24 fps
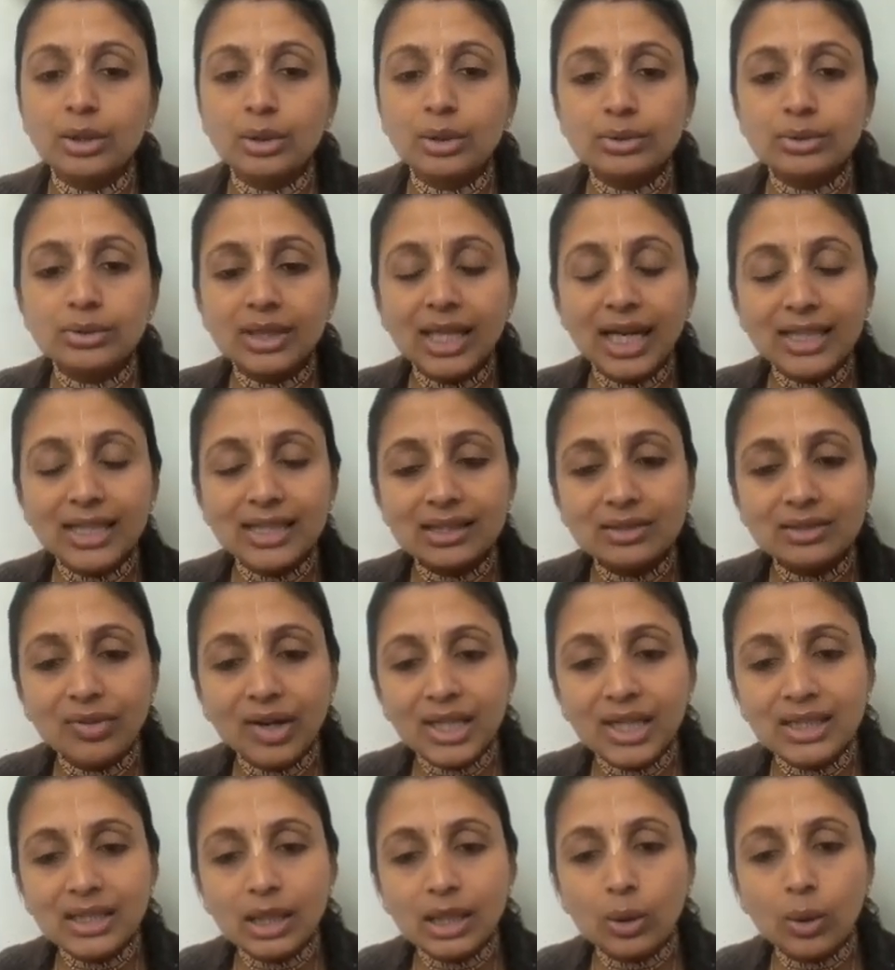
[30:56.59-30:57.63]
To
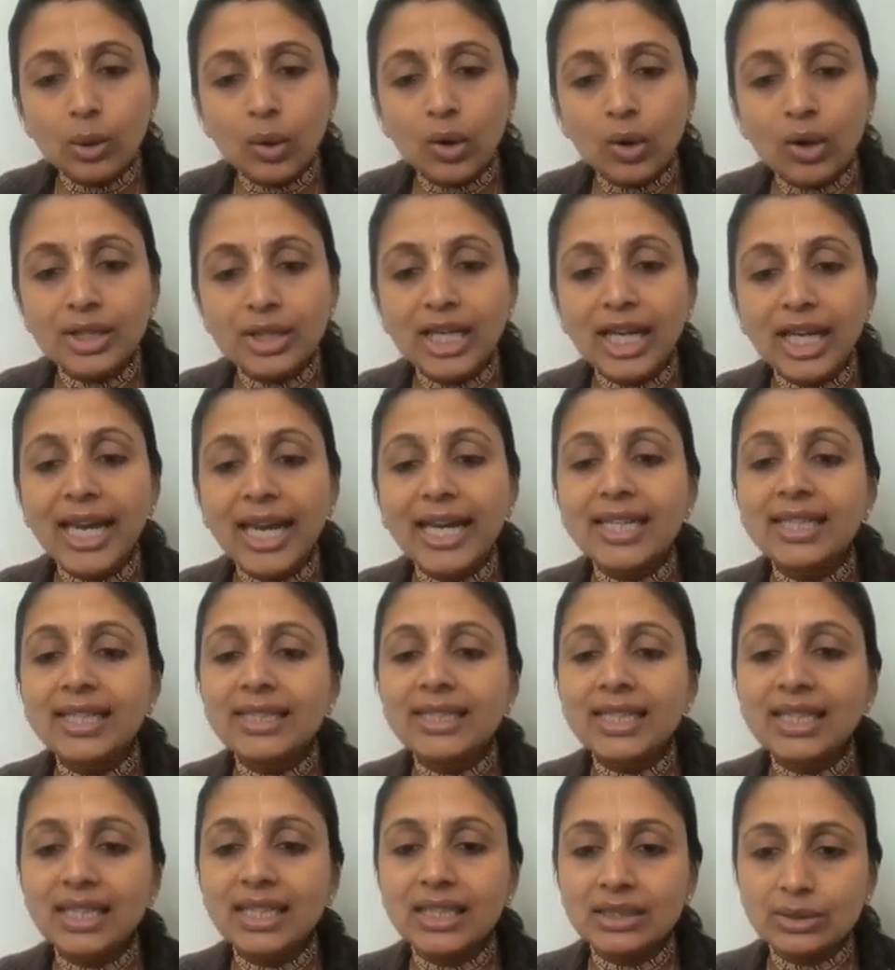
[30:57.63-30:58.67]
satisfy the Lord,
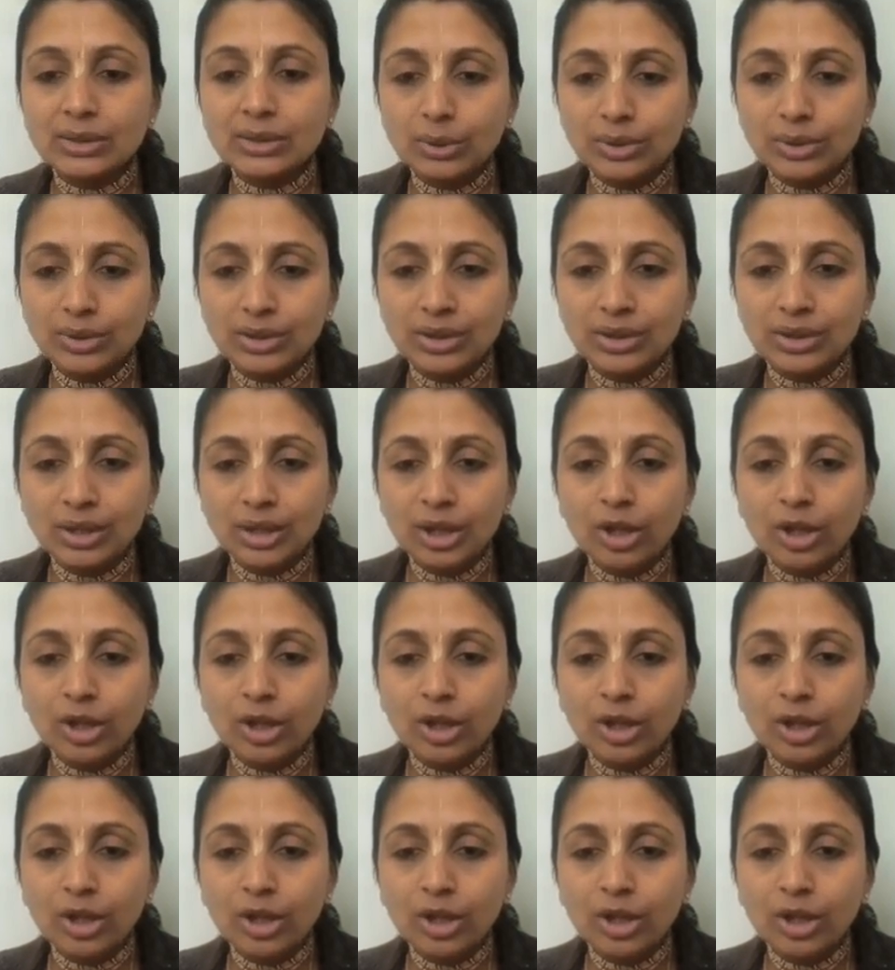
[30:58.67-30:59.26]
anything is good,